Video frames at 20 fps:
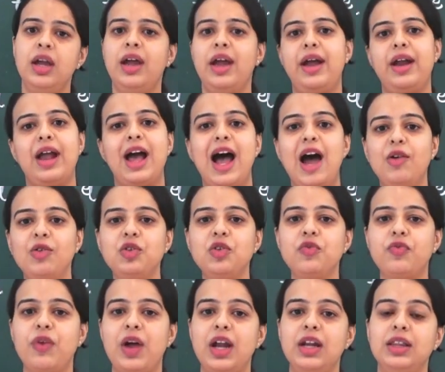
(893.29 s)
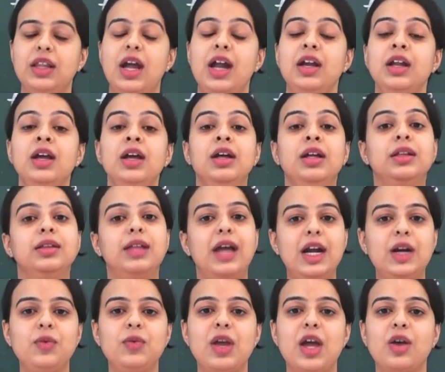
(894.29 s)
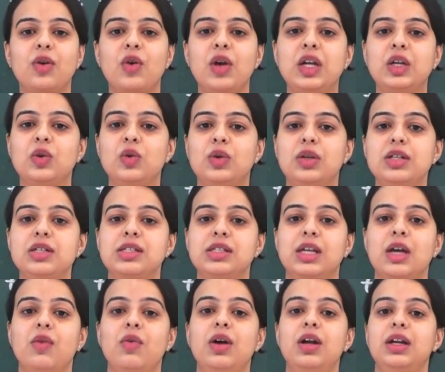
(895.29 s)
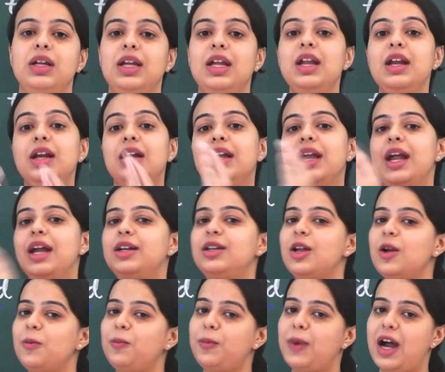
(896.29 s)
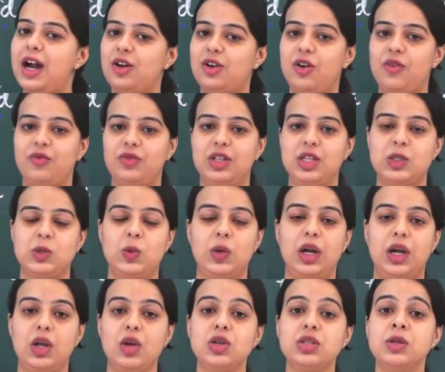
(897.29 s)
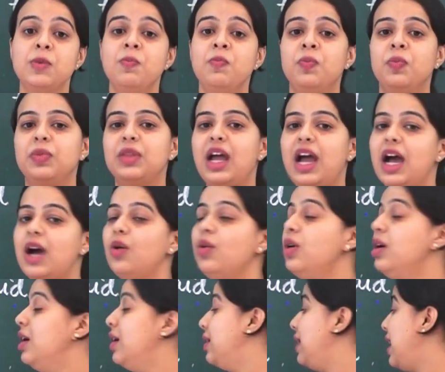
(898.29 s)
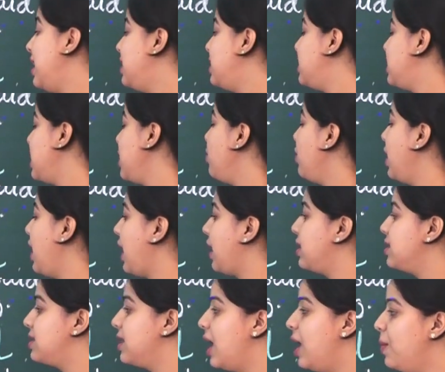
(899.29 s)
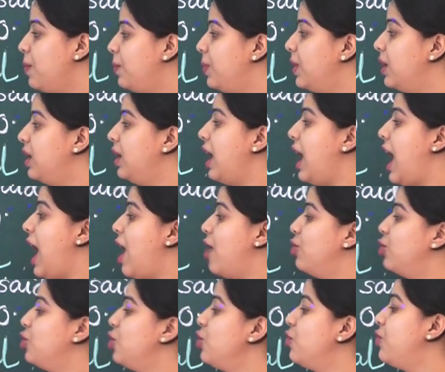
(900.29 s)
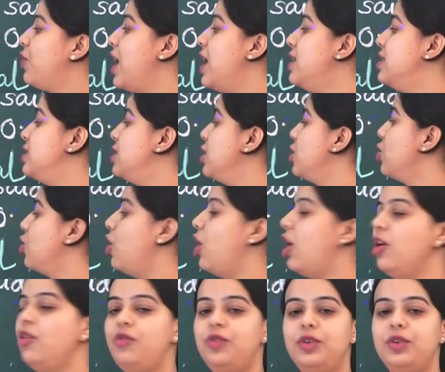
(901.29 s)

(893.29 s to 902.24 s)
and how to find that? That we are going to discover in later part of this videos. Now let's see one example how to find zero of